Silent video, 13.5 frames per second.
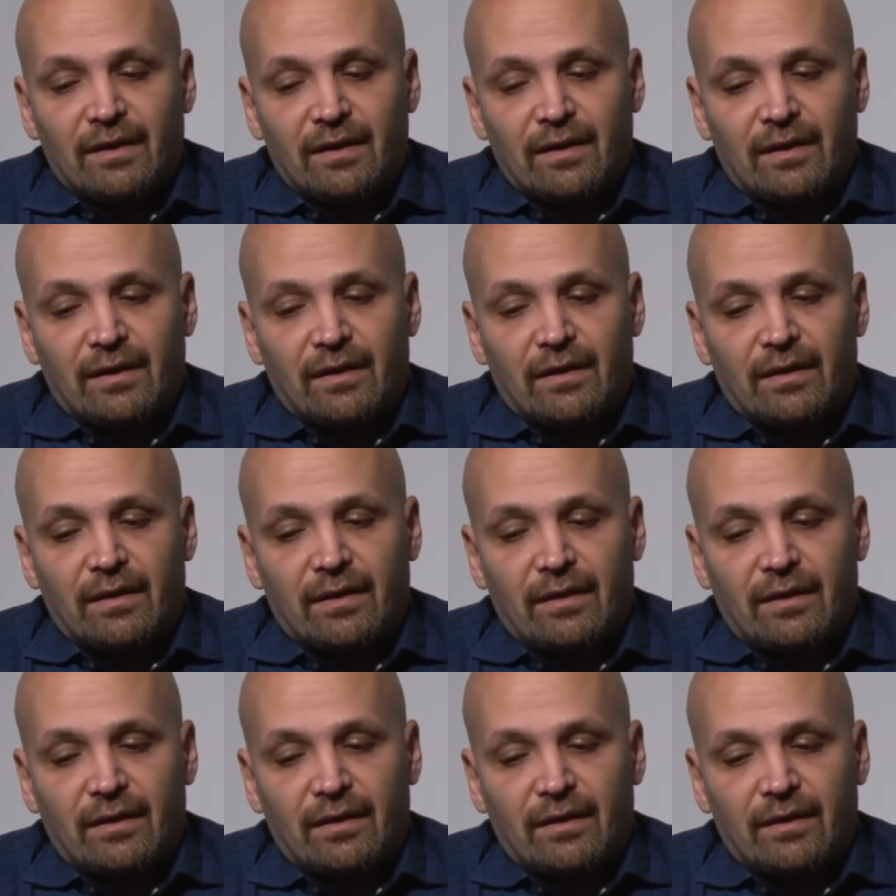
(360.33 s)

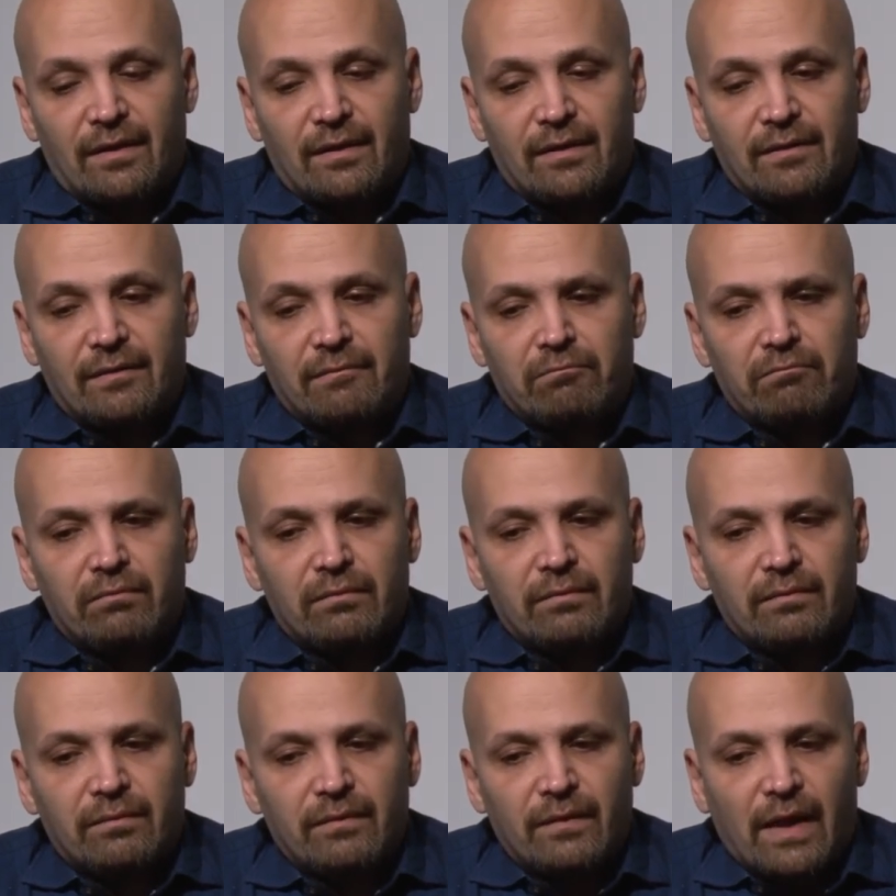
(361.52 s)
Uh,
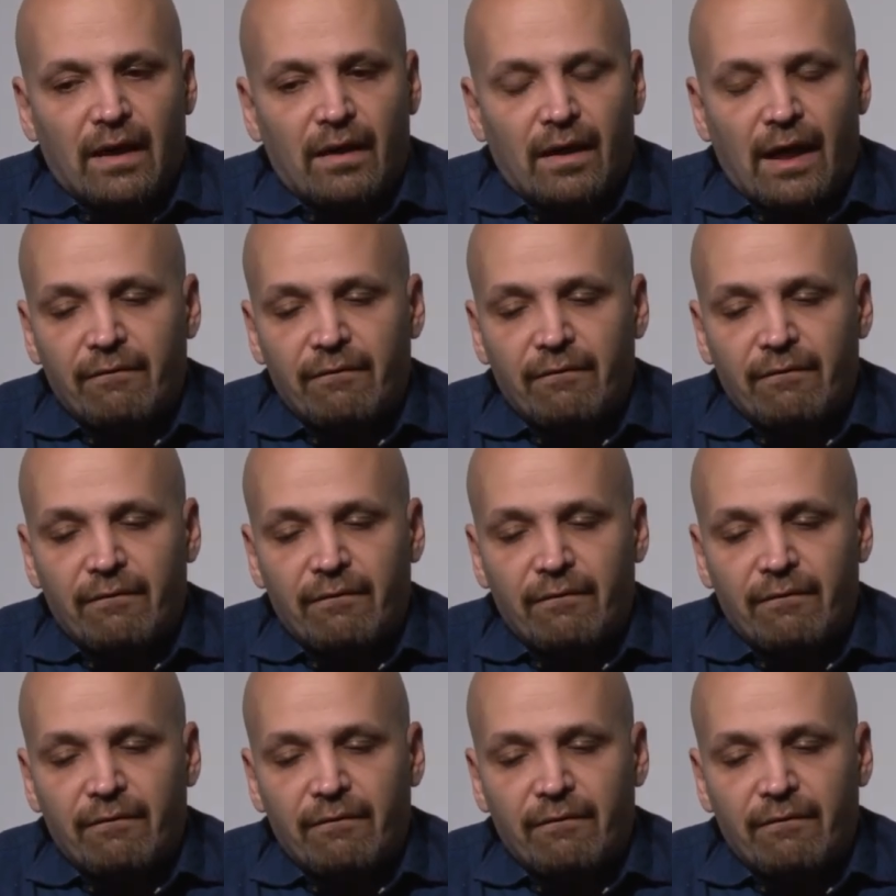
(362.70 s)
uh